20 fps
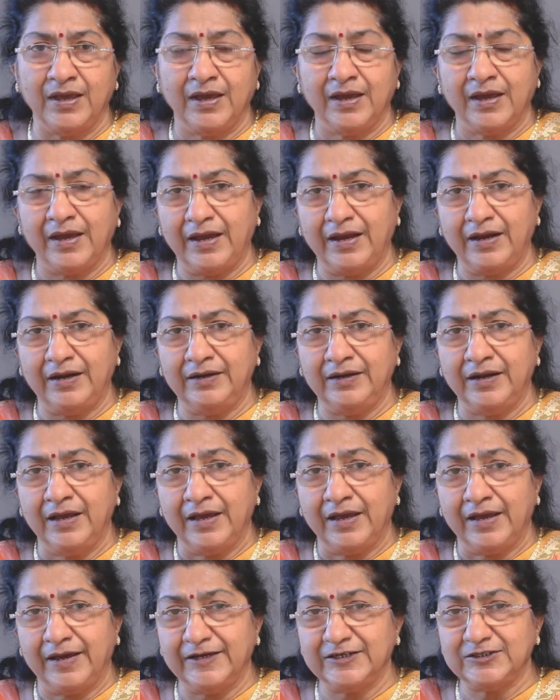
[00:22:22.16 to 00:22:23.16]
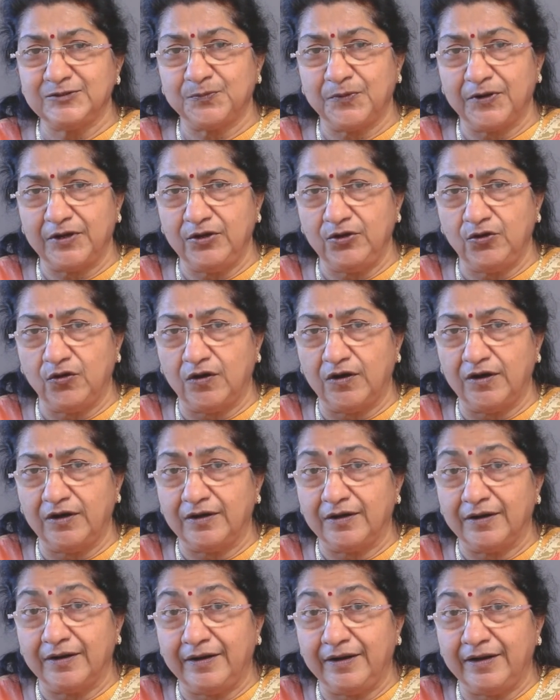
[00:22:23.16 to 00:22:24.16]
and as per your
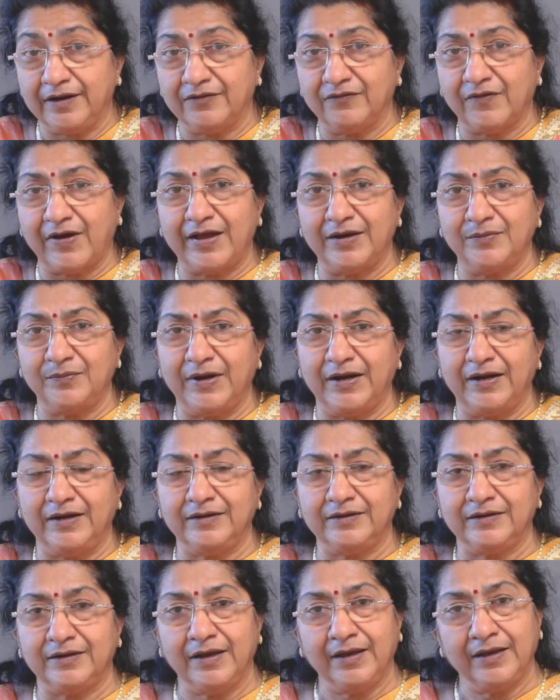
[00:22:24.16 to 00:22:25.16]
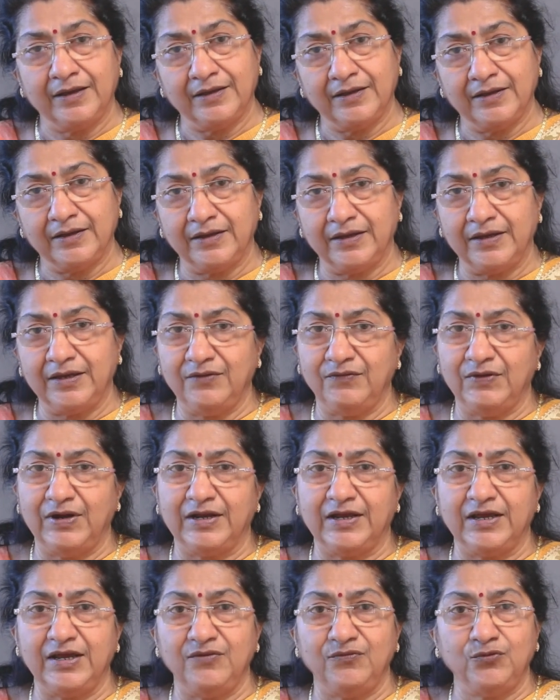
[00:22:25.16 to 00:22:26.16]
requirement he will
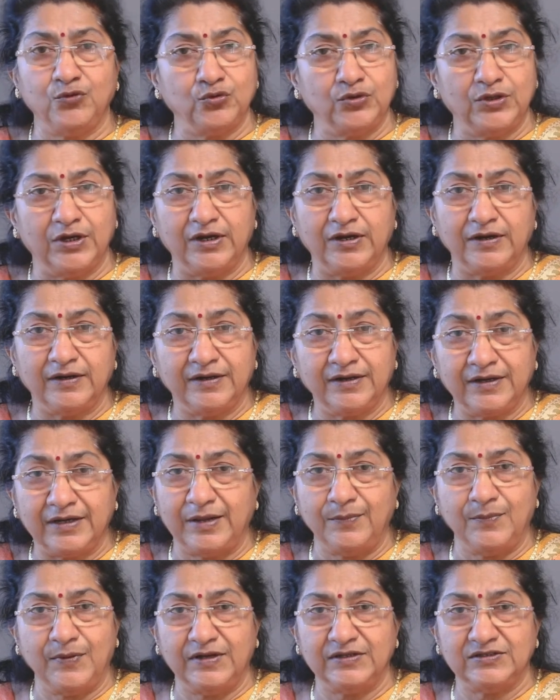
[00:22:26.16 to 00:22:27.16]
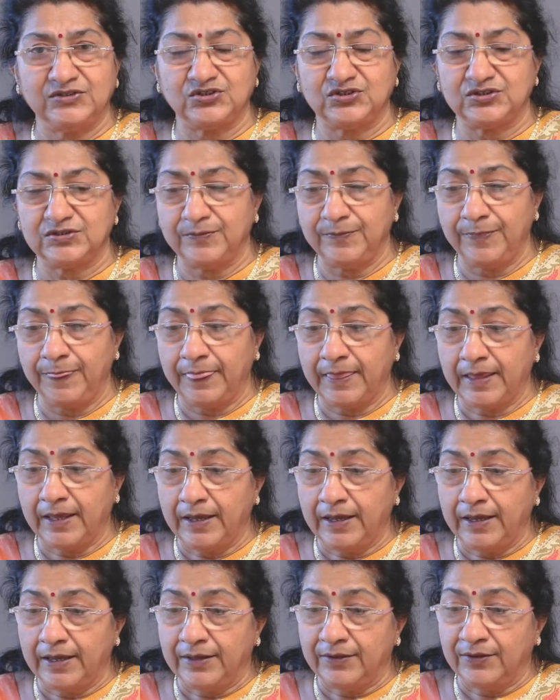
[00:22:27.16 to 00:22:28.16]
give you the tables.
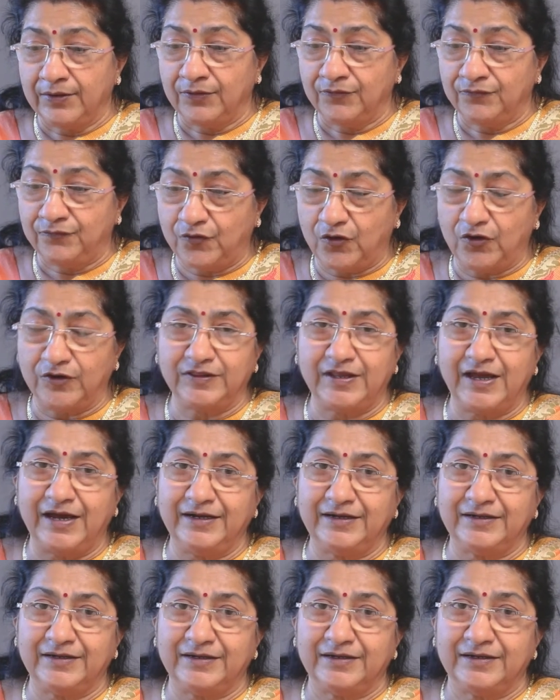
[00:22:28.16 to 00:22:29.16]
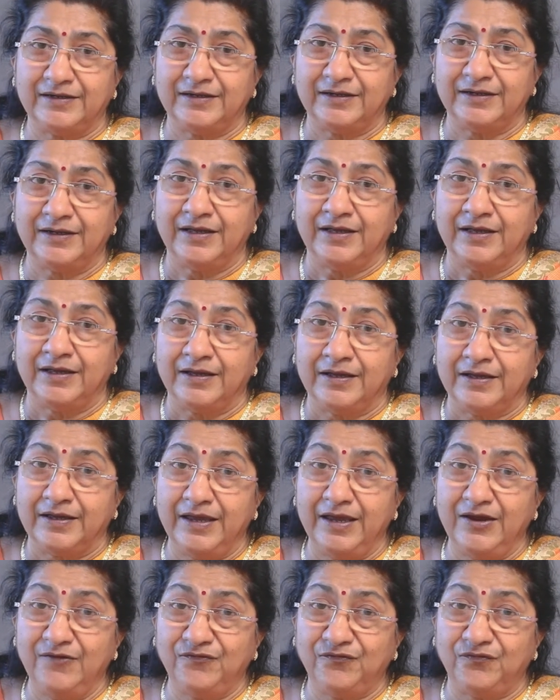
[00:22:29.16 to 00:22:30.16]
For that,
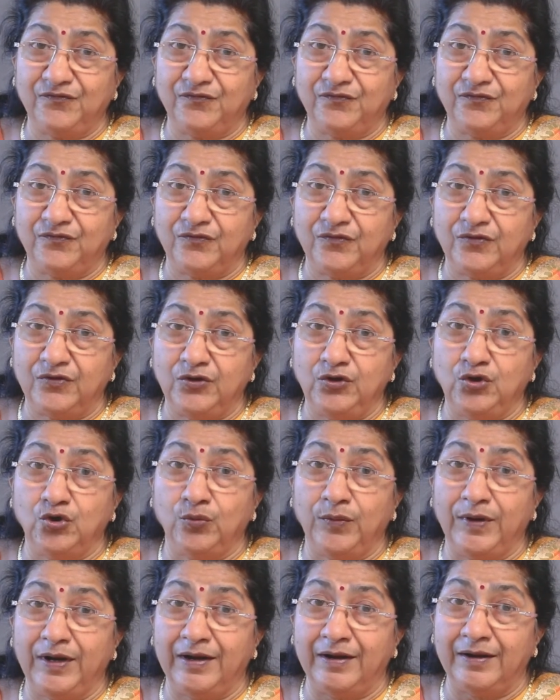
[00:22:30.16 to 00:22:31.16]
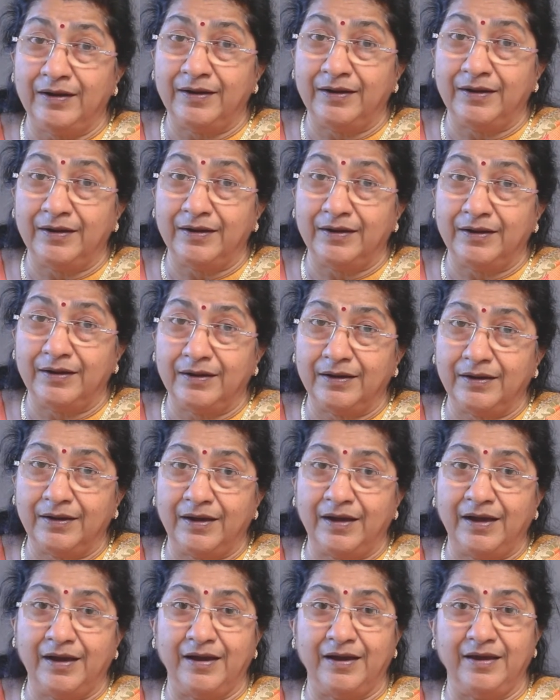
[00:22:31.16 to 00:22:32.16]
if you will
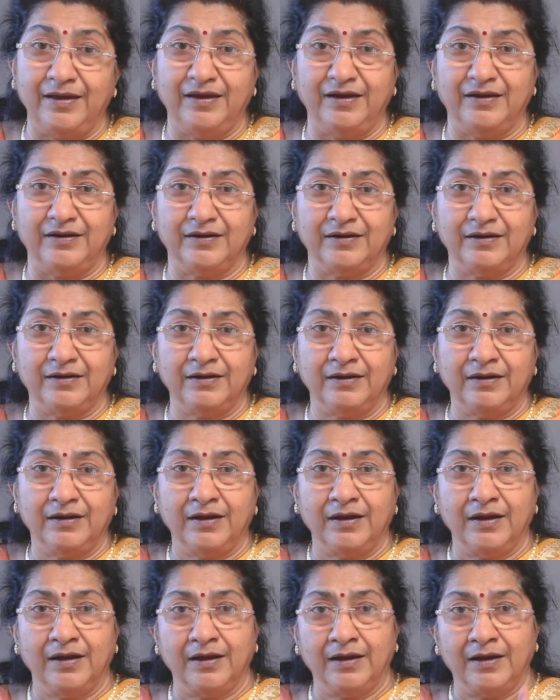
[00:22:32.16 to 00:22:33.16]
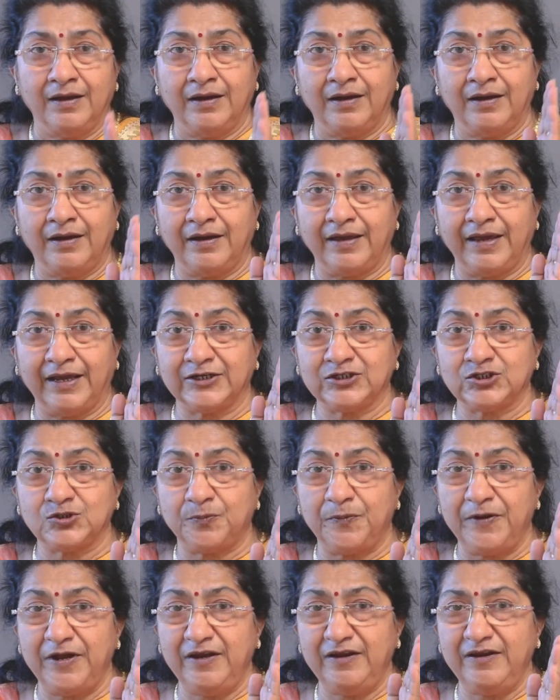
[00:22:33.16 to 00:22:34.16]
hire an
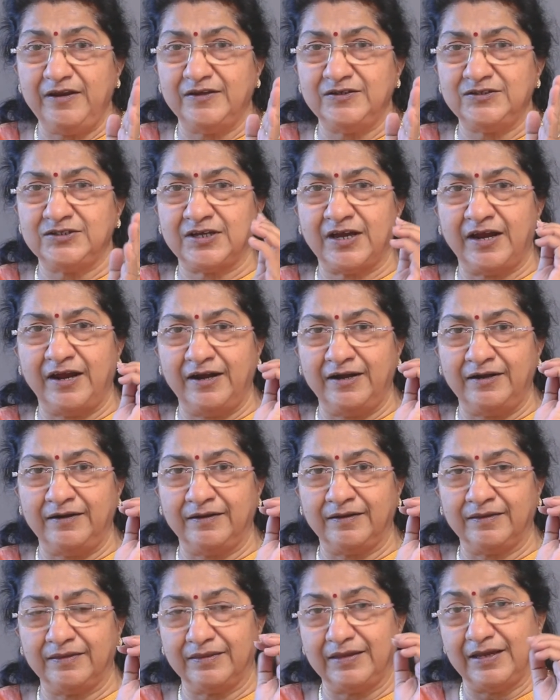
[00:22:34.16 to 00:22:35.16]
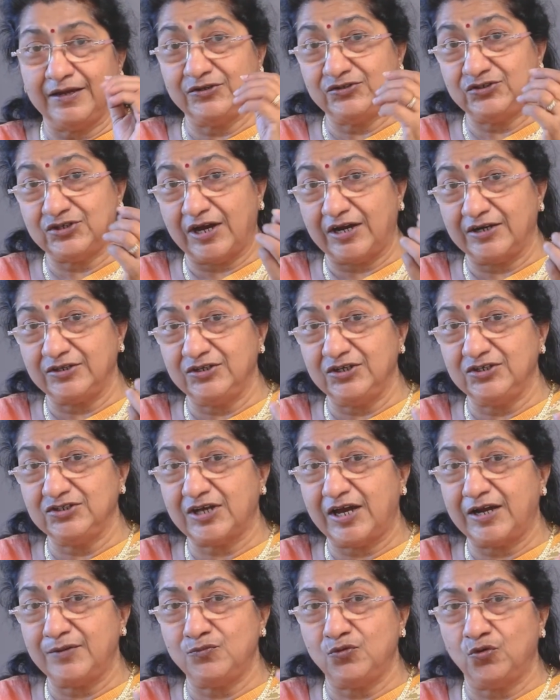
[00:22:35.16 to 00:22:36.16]
experienced hand, then charges
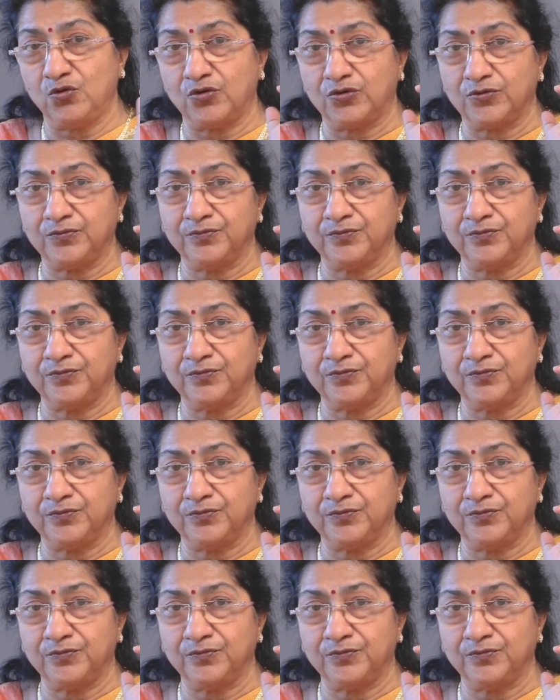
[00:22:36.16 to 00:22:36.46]
are more.